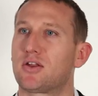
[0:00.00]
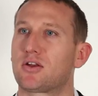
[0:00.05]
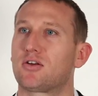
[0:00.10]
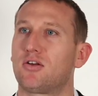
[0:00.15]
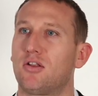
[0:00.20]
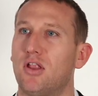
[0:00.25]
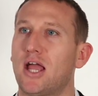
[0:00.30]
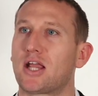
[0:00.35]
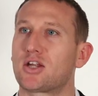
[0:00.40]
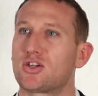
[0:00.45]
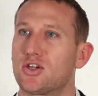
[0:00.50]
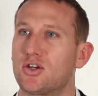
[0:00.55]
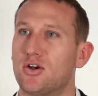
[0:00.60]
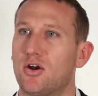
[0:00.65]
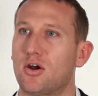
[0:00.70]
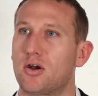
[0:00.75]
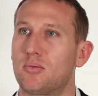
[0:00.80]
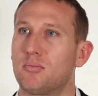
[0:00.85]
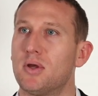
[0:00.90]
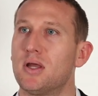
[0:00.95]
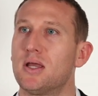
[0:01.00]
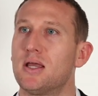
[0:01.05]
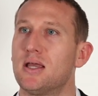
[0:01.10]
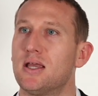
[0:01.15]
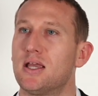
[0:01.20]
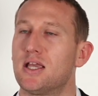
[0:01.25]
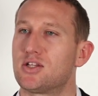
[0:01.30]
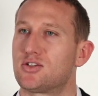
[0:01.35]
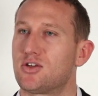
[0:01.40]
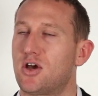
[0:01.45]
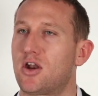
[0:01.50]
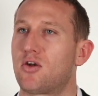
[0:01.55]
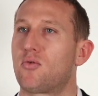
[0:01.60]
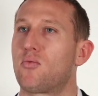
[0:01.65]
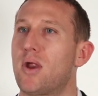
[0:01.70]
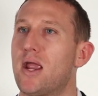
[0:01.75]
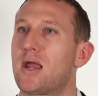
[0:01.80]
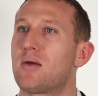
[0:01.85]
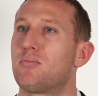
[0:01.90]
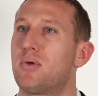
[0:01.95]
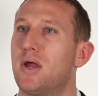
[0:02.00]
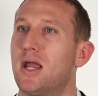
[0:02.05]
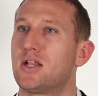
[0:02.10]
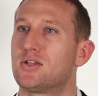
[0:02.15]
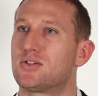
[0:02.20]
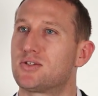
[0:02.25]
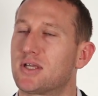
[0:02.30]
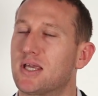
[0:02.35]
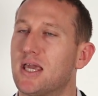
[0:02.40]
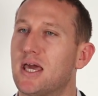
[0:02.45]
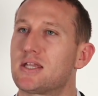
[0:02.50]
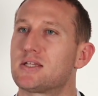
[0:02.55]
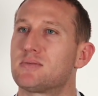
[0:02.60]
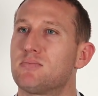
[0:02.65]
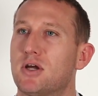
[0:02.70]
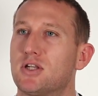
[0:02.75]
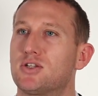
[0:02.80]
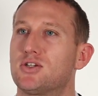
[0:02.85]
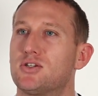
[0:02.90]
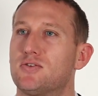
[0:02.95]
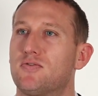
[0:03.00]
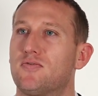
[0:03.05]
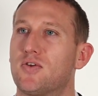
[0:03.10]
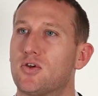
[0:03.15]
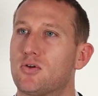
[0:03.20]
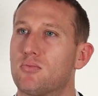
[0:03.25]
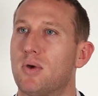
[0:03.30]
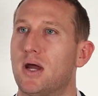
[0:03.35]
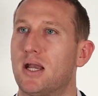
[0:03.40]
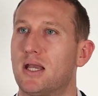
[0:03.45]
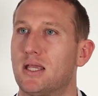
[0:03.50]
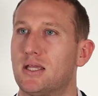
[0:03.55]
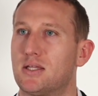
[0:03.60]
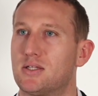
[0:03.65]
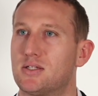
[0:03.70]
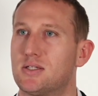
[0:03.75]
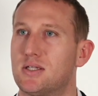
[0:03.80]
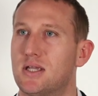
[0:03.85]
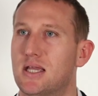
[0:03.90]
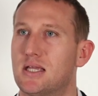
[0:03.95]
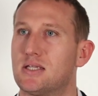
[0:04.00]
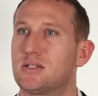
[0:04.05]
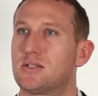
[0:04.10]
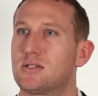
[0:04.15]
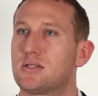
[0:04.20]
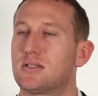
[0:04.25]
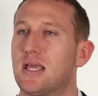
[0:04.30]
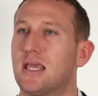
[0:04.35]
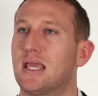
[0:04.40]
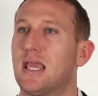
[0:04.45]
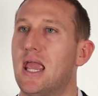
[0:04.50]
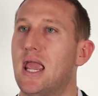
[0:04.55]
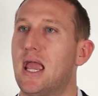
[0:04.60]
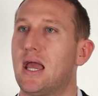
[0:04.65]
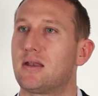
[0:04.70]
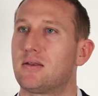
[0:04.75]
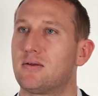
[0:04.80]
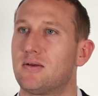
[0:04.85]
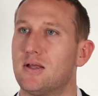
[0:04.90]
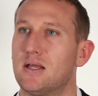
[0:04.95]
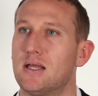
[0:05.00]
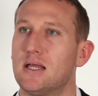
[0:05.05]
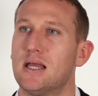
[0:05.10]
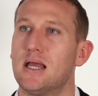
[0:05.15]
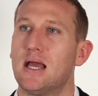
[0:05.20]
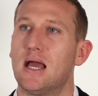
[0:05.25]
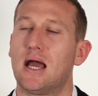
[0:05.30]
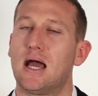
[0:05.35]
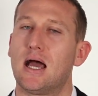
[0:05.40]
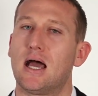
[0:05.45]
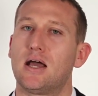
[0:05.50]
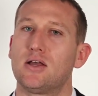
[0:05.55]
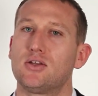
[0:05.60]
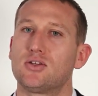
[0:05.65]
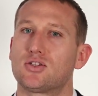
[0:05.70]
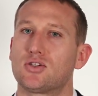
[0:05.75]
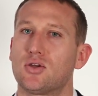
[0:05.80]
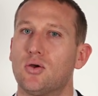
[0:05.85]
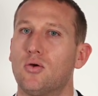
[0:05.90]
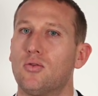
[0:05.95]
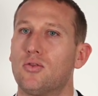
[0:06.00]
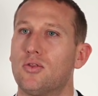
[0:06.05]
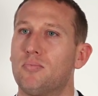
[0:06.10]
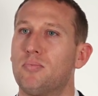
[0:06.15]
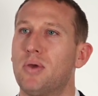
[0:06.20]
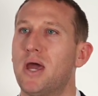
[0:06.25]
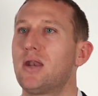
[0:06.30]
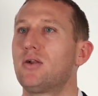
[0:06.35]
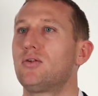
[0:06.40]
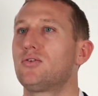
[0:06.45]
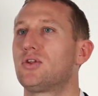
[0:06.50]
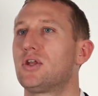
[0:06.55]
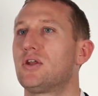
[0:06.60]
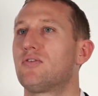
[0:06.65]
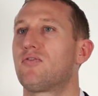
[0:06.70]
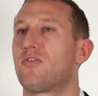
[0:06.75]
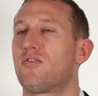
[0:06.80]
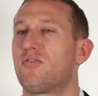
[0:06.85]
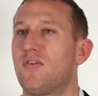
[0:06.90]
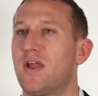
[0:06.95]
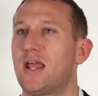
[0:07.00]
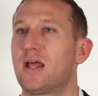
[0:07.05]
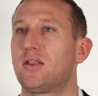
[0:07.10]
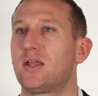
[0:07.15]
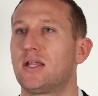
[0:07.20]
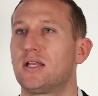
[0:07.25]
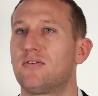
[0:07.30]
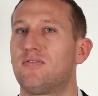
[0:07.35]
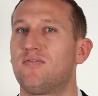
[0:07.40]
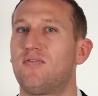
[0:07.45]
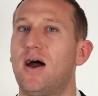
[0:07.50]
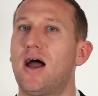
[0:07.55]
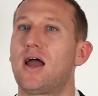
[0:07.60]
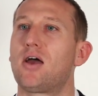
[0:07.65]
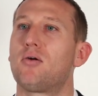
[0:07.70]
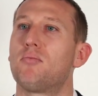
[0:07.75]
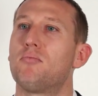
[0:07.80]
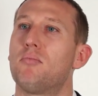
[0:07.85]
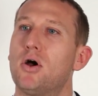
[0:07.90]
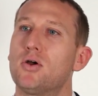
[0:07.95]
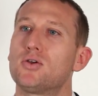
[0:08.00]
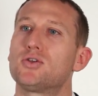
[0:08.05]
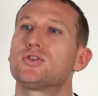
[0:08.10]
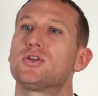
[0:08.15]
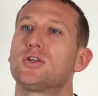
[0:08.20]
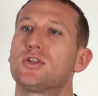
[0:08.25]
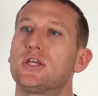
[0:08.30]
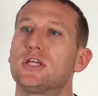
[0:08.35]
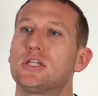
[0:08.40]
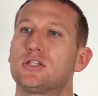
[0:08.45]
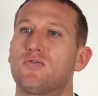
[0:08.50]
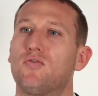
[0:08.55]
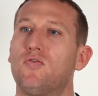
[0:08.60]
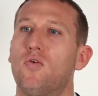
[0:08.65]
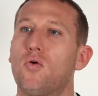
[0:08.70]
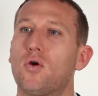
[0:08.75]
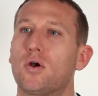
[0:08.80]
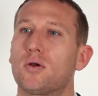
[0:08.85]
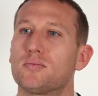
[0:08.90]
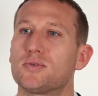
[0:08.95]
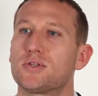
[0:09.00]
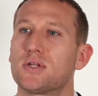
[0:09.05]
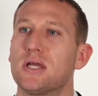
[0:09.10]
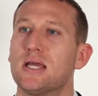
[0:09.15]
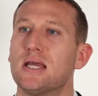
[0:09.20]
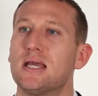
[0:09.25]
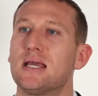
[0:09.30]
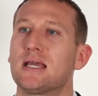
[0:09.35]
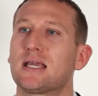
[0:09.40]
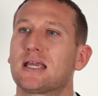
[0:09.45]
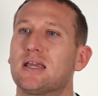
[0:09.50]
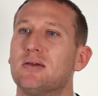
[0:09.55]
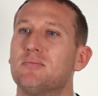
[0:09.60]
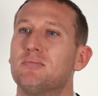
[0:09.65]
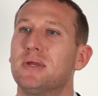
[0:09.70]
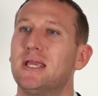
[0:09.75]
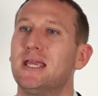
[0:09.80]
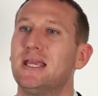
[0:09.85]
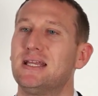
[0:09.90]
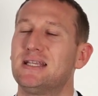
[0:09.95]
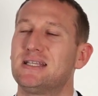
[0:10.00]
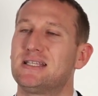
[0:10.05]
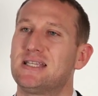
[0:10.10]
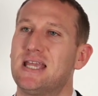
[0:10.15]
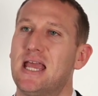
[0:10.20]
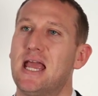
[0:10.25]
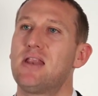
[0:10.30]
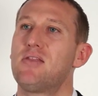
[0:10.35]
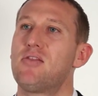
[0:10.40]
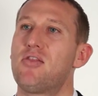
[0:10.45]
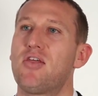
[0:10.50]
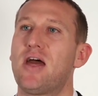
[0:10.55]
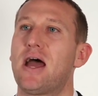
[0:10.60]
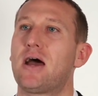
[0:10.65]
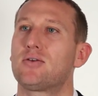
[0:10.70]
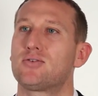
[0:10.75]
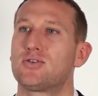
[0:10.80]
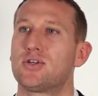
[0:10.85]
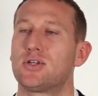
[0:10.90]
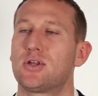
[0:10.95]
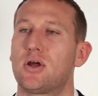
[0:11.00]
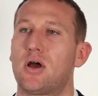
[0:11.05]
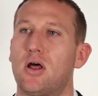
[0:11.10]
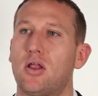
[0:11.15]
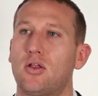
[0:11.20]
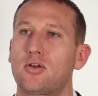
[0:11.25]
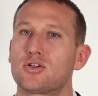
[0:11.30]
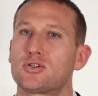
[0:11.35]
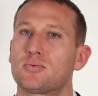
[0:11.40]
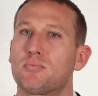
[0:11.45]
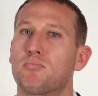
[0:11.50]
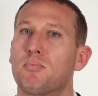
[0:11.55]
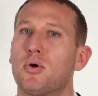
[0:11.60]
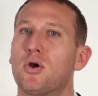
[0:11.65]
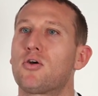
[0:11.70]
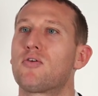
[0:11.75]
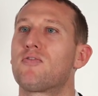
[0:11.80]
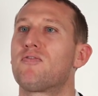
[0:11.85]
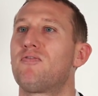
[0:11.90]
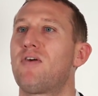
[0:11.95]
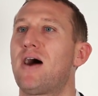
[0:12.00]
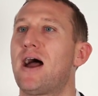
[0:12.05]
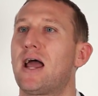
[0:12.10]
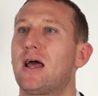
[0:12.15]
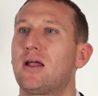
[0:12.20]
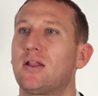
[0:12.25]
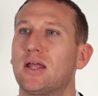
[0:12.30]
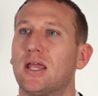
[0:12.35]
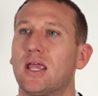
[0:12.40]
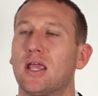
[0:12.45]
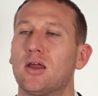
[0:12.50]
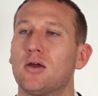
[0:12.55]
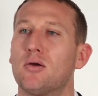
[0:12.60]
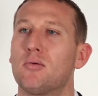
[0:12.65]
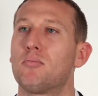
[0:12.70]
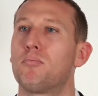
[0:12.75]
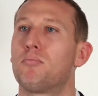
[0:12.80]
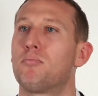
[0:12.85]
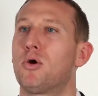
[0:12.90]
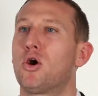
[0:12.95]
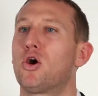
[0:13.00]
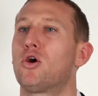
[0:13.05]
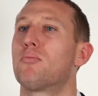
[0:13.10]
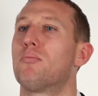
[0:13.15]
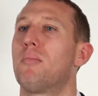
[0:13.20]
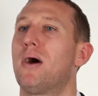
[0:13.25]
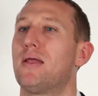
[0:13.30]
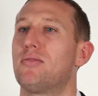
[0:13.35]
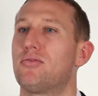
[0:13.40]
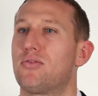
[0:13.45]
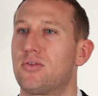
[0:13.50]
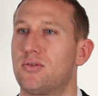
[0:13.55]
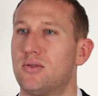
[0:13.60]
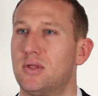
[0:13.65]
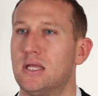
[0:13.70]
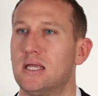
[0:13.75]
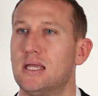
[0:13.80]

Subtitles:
their collection arm, is on a rampage to get as much of your money as they can. So the penalty for failing to file most of these forms can be $10,000 per filing per month.